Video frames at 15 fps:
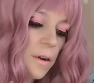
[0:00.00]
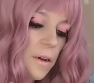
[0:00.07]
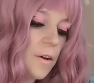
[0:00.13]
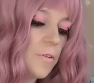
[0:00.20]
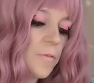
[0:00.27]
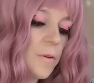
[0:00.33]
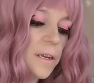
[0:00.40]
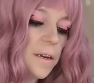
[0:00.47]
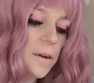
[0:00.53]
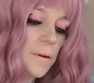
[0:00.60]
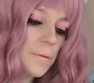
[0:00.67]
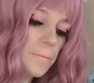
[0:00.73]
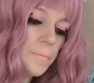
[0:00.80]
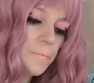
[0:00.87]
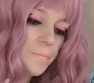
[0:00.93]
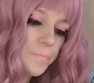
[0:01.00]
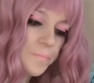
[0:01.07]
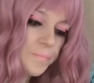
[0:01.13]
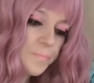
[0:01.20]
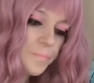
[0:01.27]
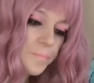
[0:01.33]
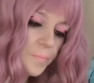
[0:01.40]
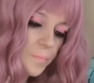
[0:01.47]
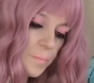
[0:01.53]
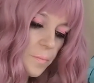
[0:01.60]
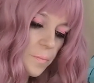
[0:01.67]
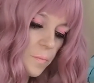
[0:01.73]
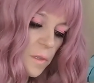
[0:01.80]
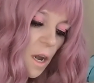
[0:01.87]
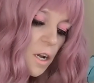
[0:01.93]
Co video.
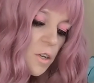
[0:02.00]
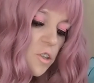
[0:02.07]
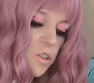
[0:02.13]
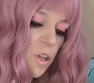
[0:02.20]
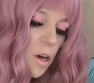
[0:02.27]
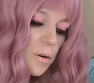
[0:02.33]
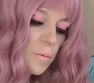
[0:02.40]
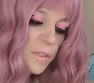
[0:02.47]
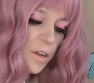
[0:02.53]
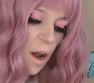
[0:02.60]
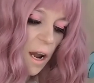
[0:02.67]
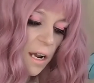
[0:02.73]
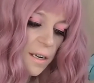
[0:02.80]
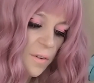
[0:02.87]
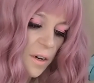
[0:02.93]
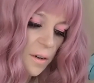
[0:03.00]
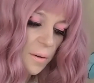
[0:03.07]
I just thought it was kind of